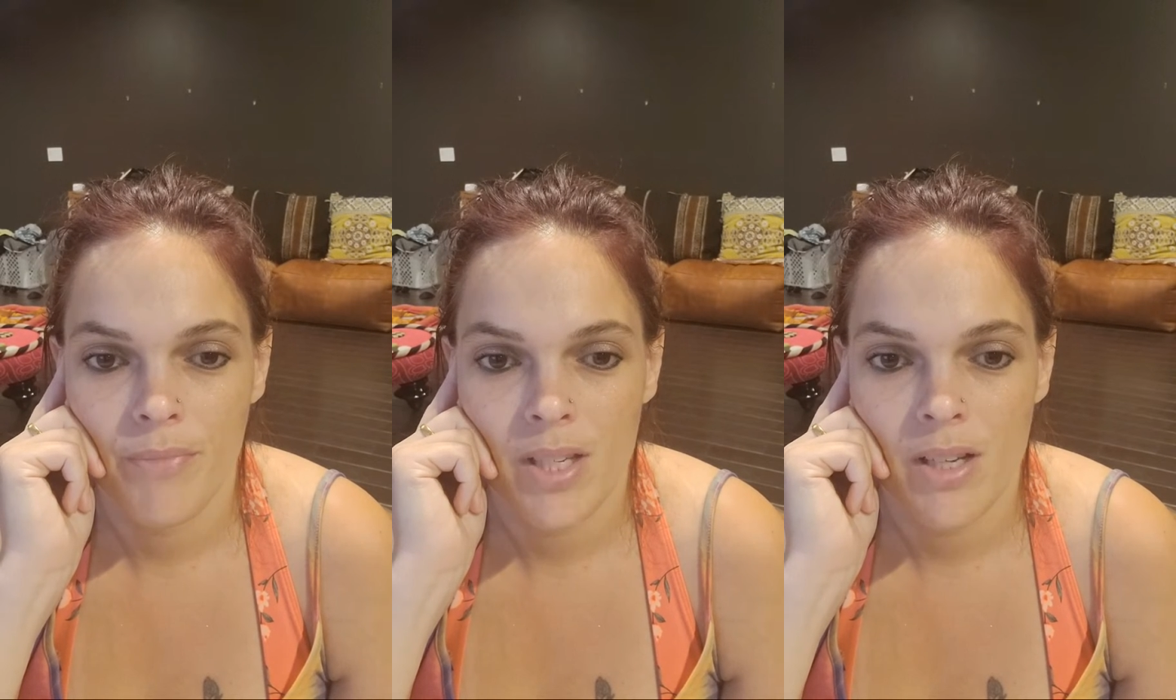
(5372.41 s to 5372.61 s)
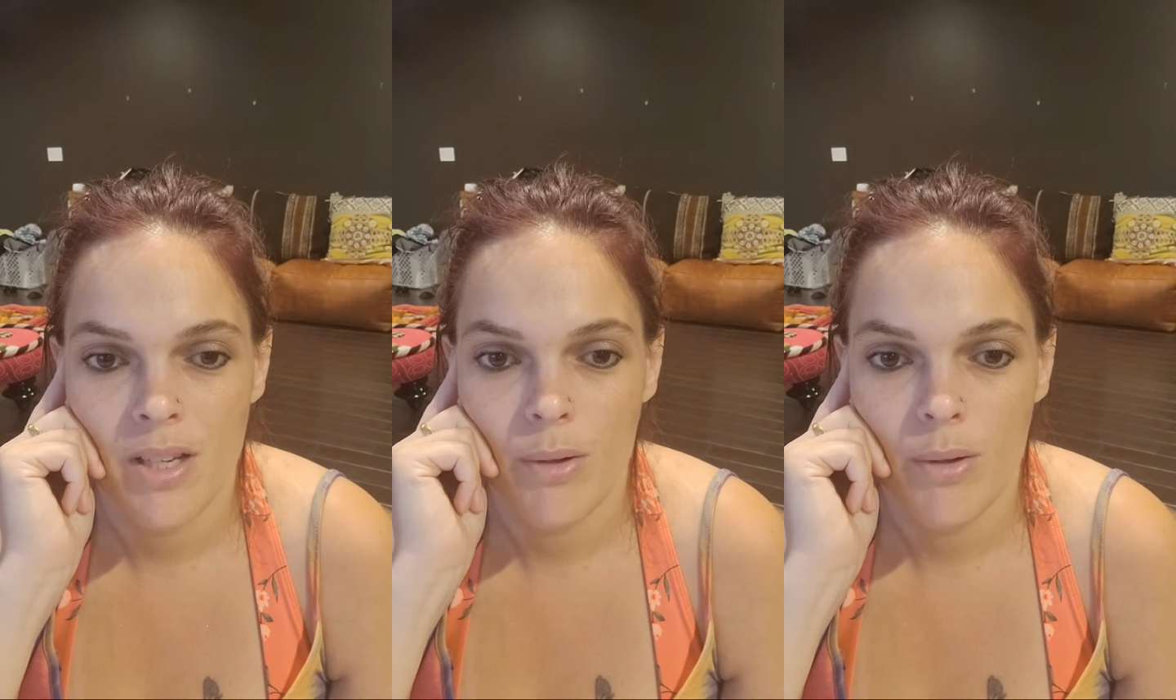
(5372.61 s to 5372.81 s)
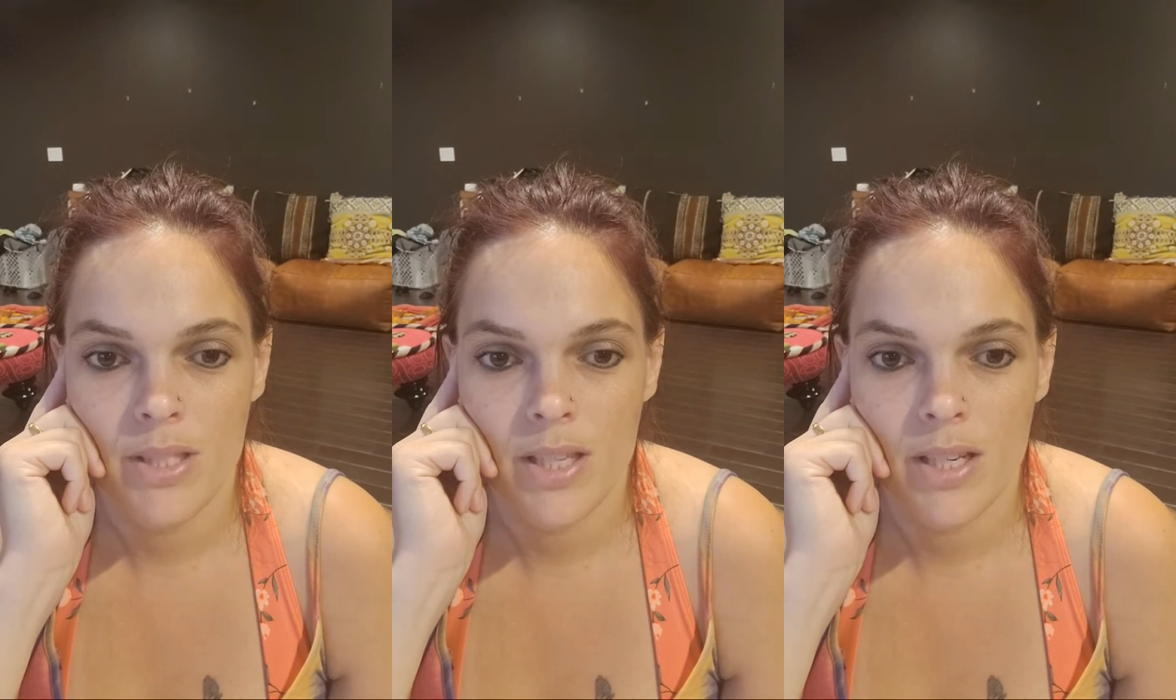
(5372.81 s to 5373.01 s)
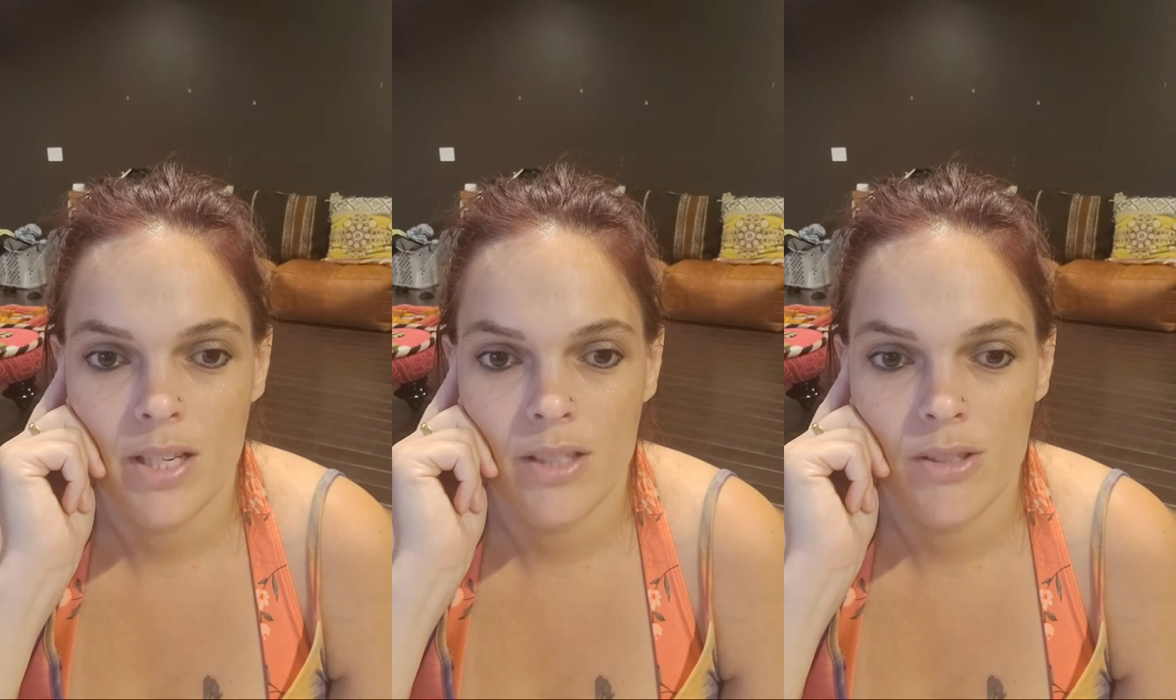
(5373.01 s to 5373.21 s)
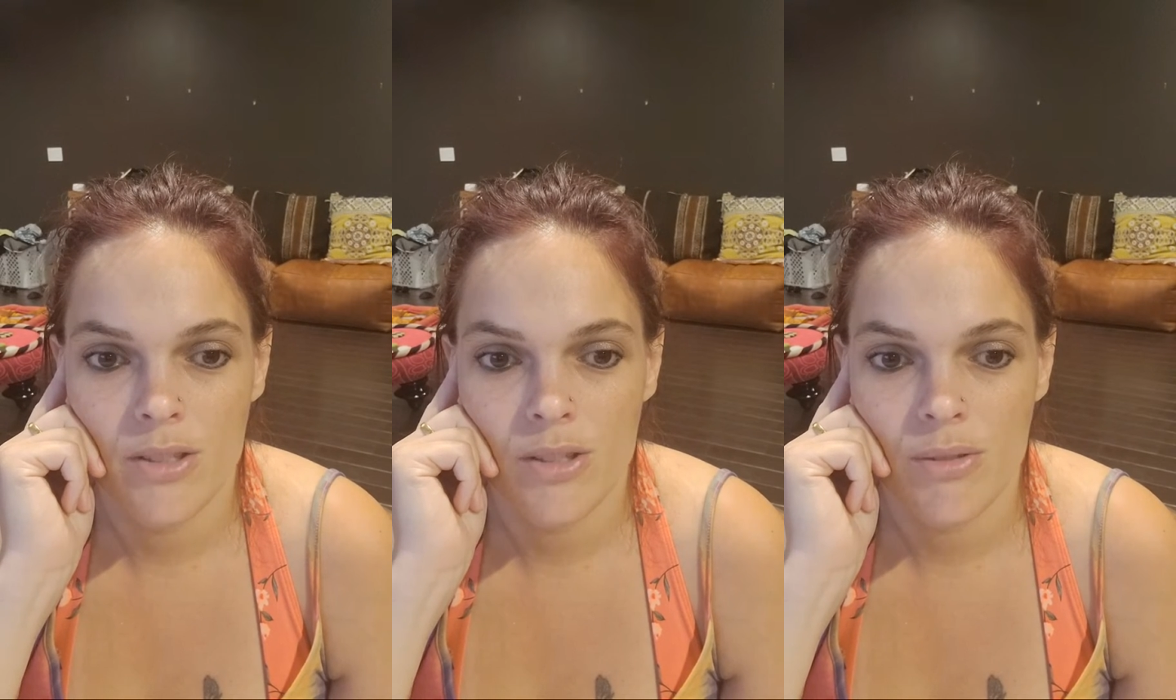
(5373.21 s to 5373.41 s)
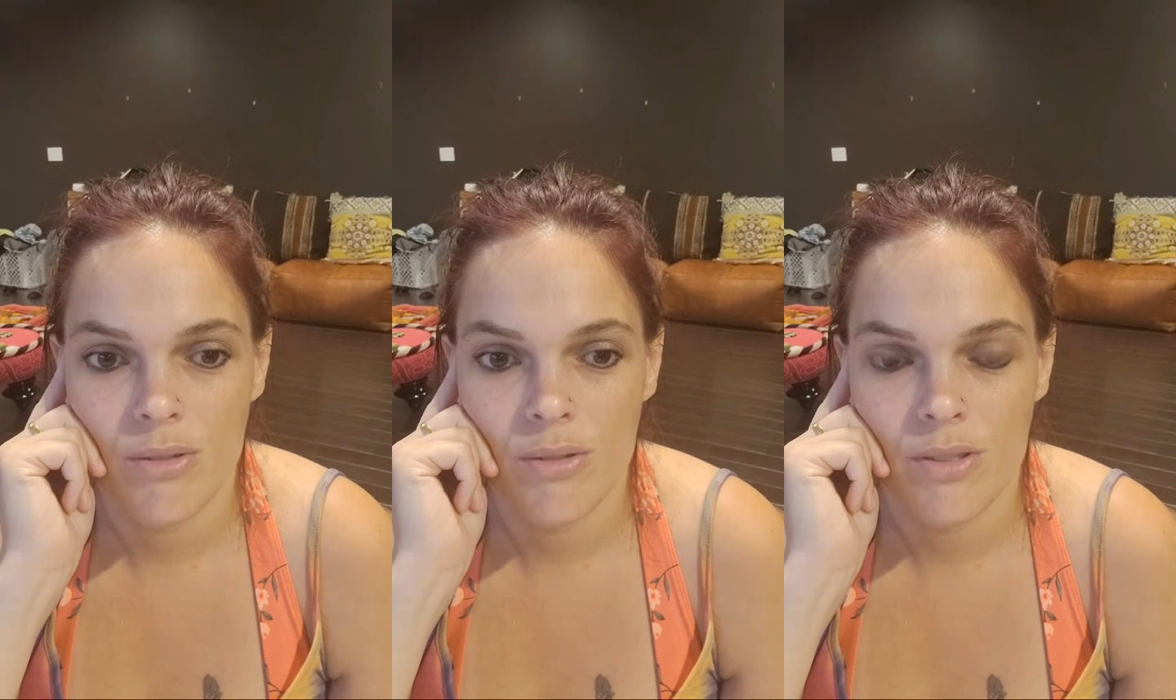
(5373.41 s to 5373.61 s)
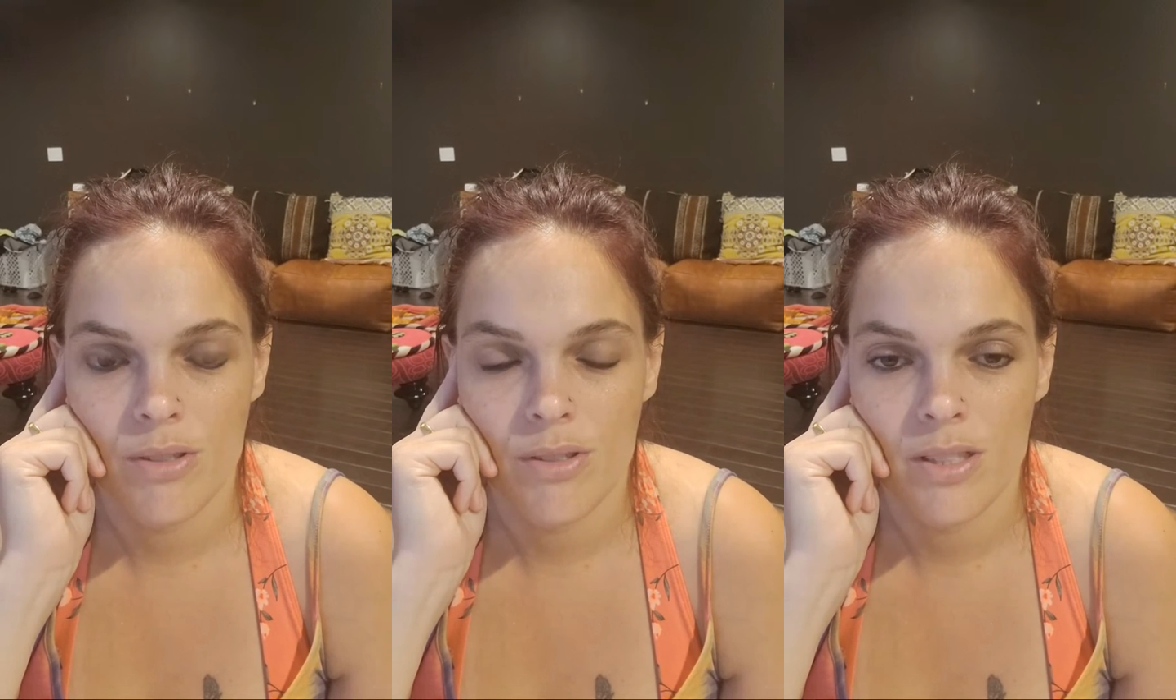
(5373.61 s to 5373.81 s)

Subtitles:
Always connect to source.